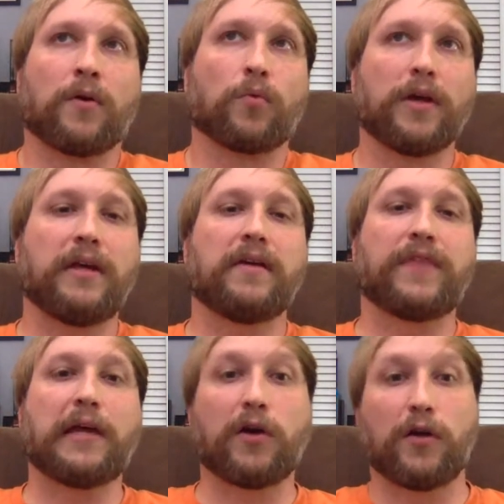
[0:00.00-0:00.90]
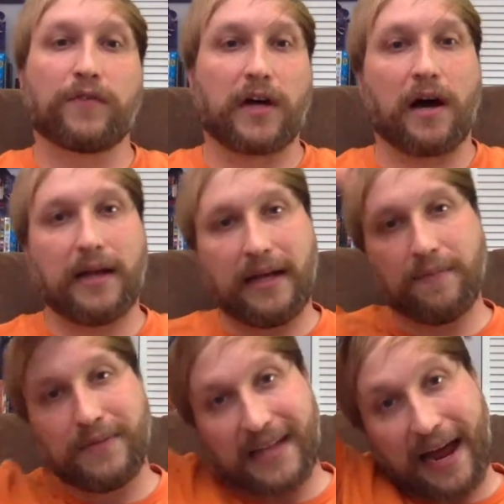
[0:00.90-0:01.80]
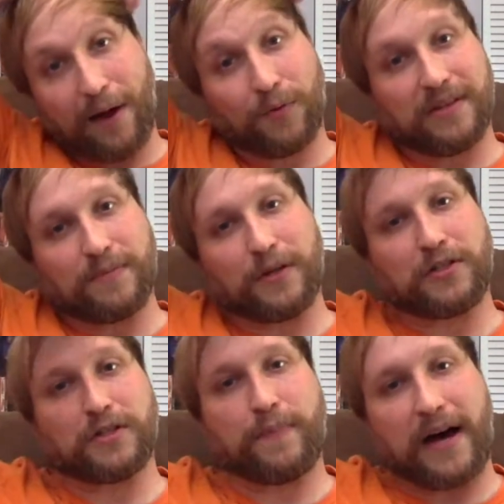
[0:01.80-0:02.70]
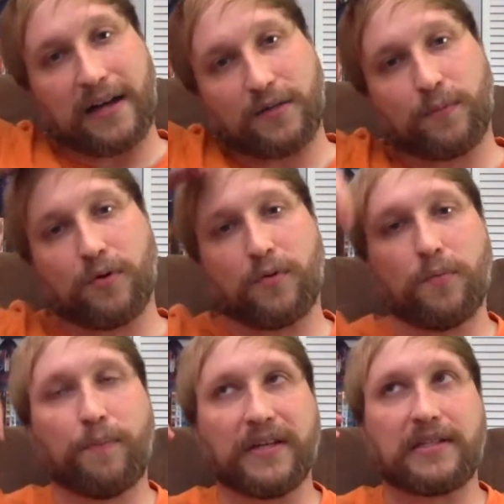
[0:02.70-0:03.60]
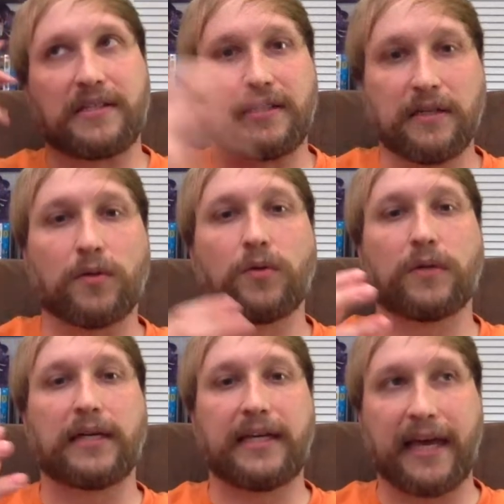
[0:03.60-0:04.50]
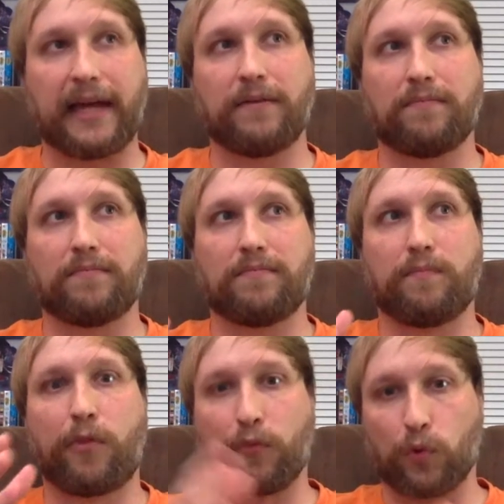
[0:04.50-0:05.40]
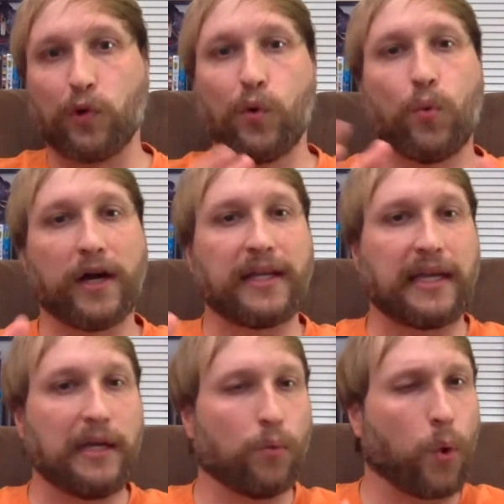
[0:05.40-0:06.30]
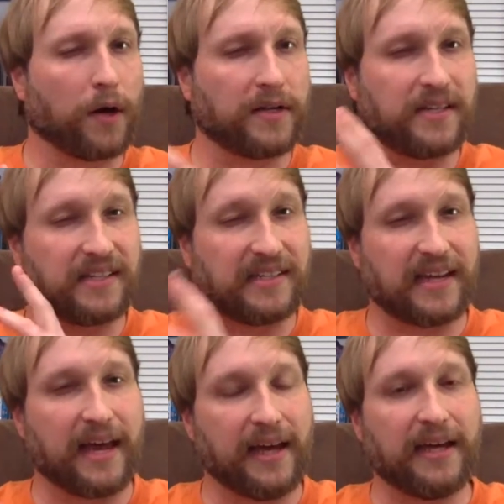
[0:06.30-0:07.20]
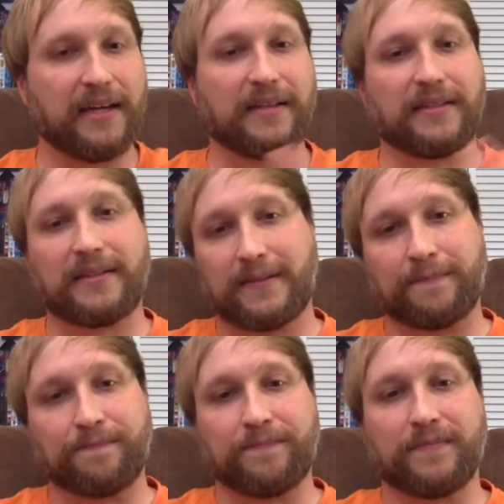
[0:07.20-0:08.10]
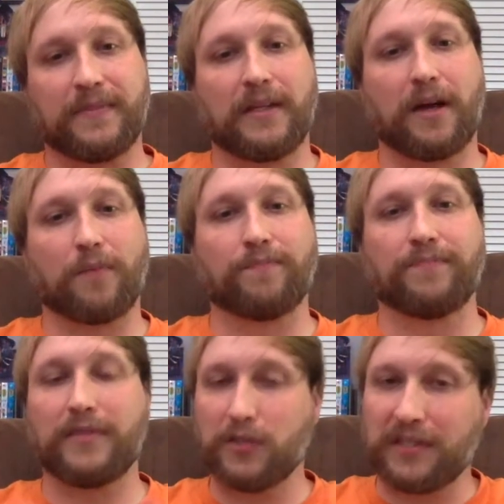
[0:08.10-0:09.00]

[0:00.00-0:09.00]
really, if they could have cut him down as much as possible, but still get through what he wanted to say, you know, you